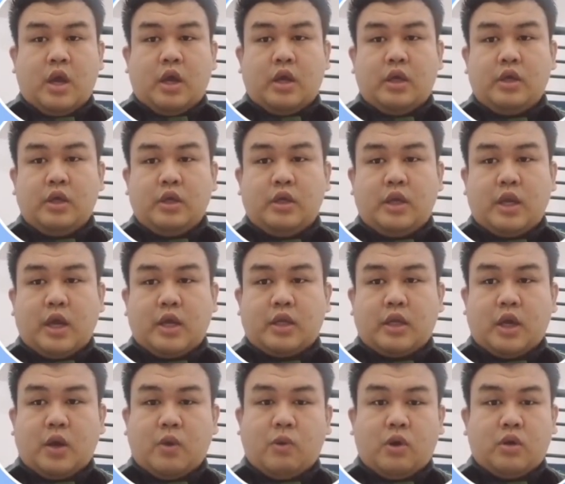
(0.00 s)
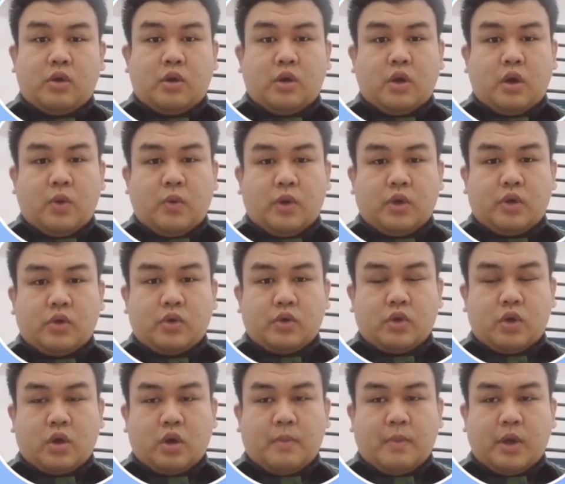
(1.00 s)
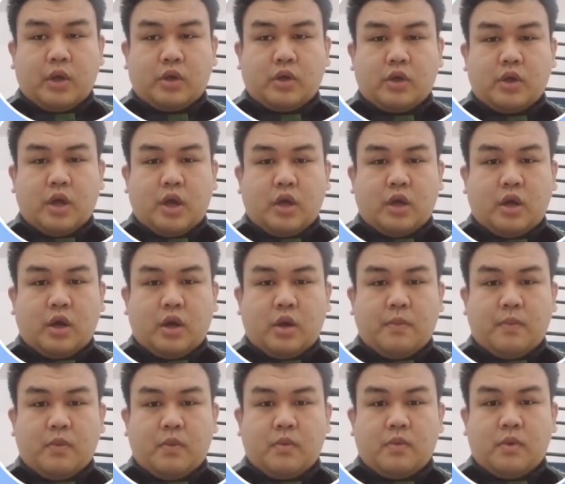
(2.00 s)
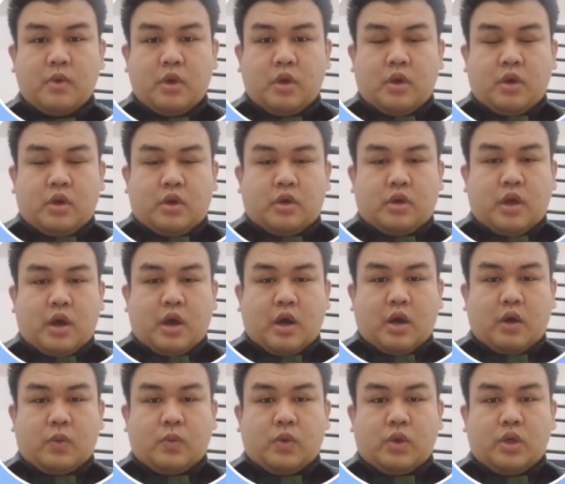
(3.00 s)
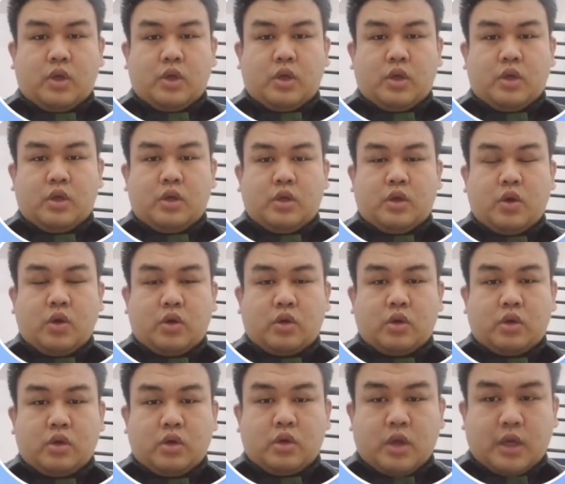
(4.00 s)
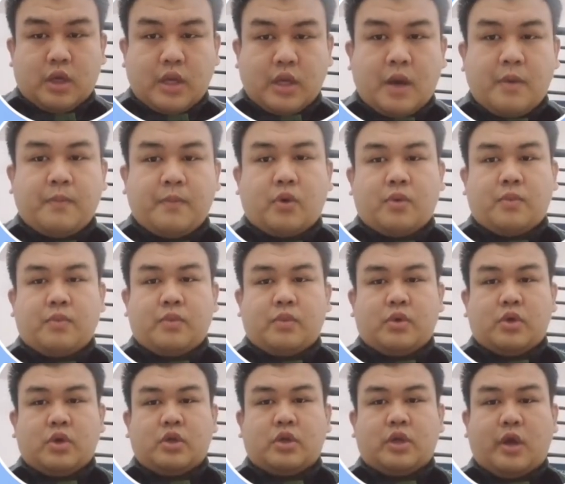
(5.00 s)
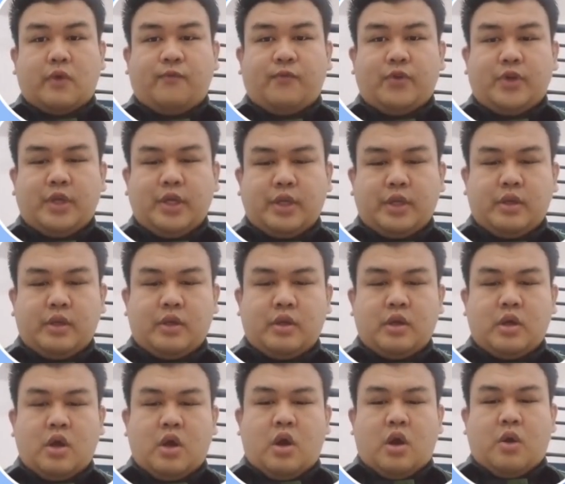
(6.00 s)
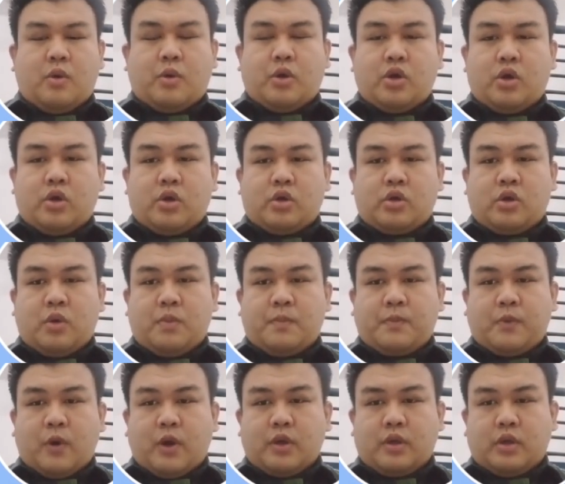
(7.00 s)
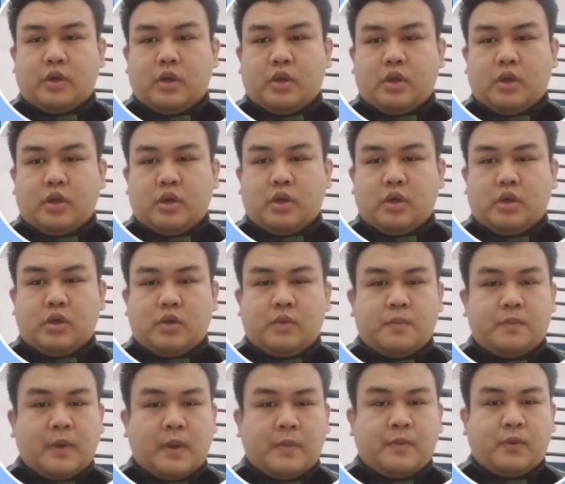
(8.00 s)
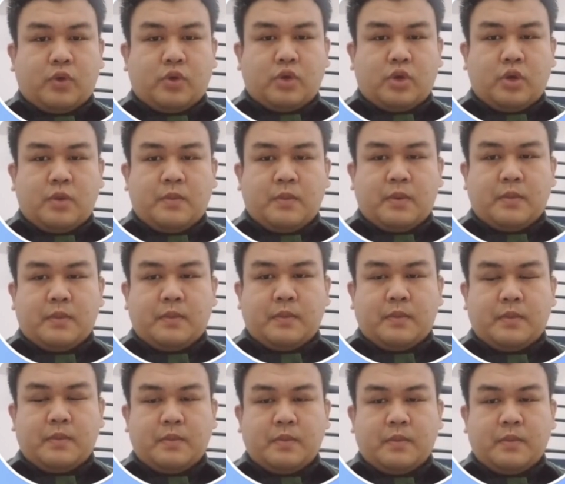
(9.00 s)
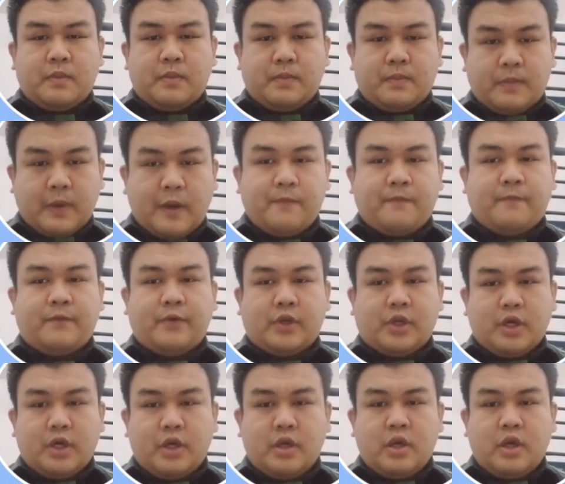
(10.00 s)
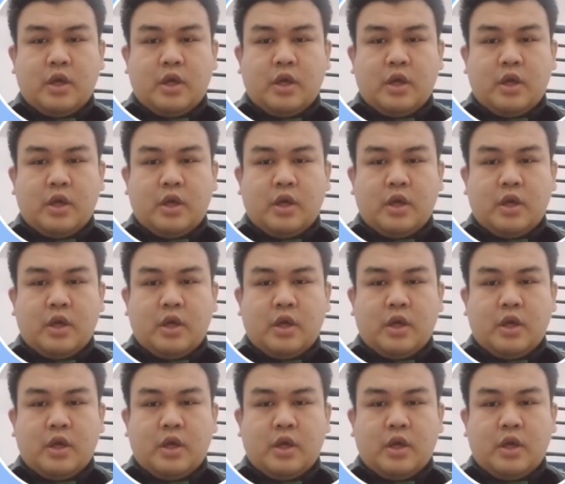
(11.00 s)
In this slide, I want to talk about the diagram that we got the data from the site visit. For the top point is 5.3 5 meter,